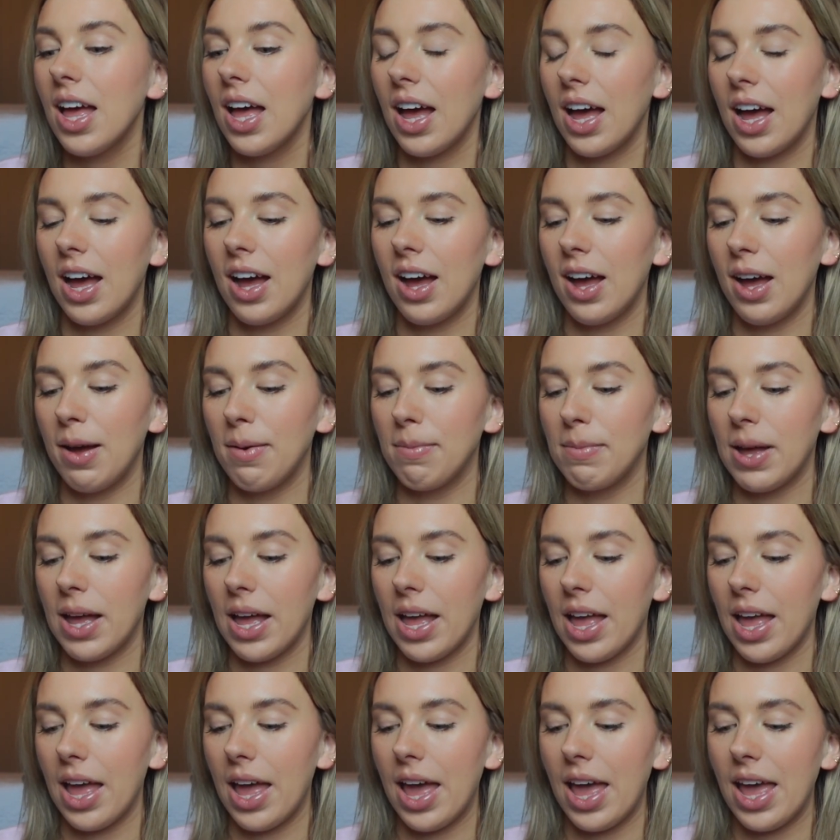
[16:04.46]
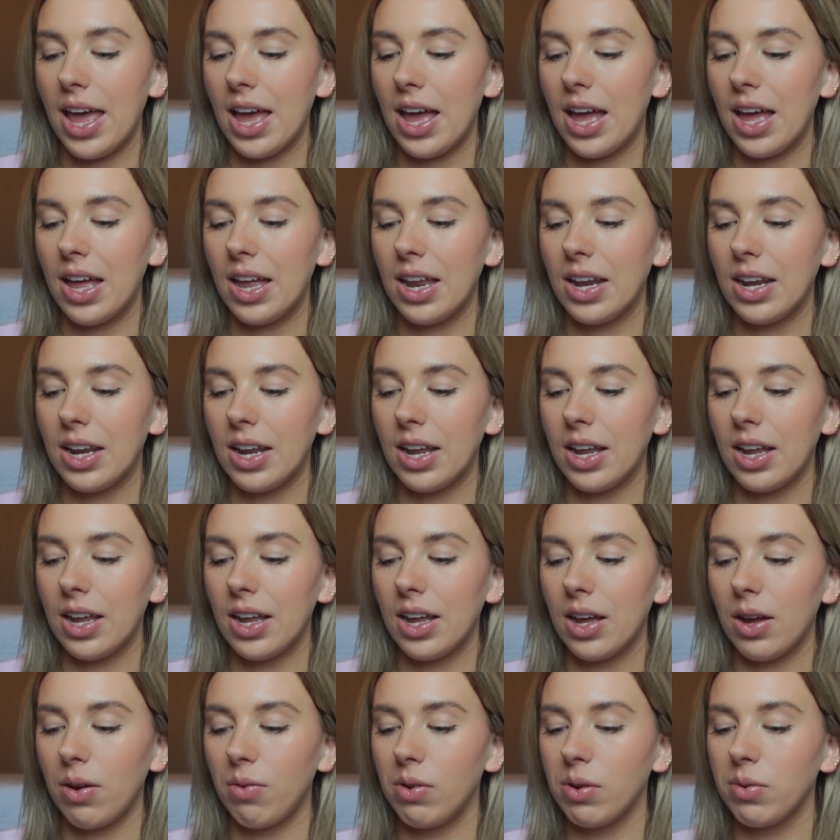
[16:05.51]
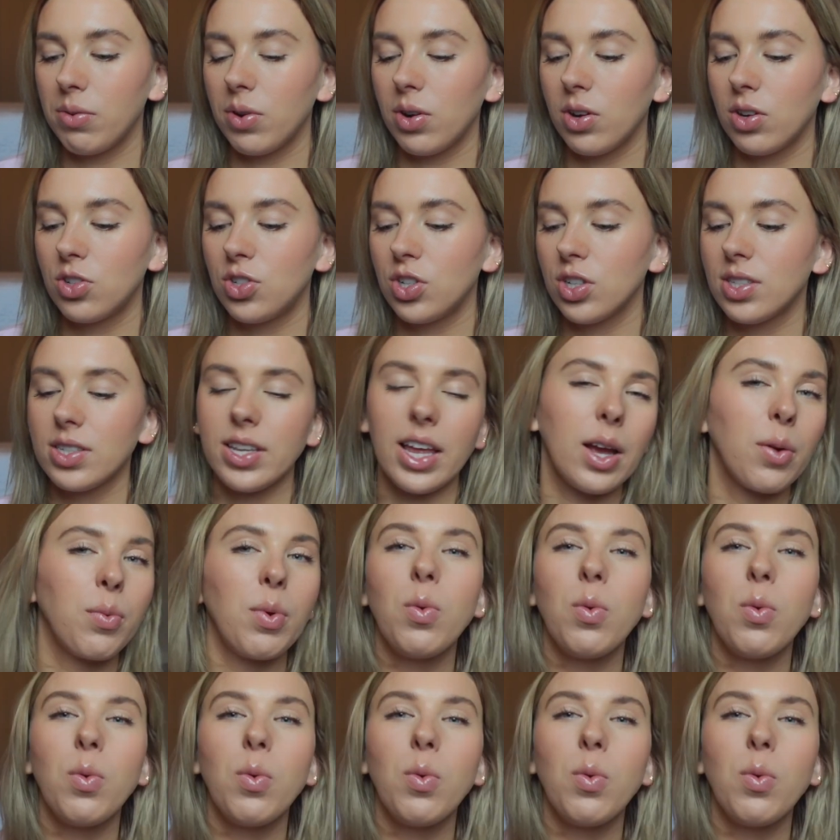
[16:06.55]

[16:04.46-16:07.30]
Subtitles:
and we were just like,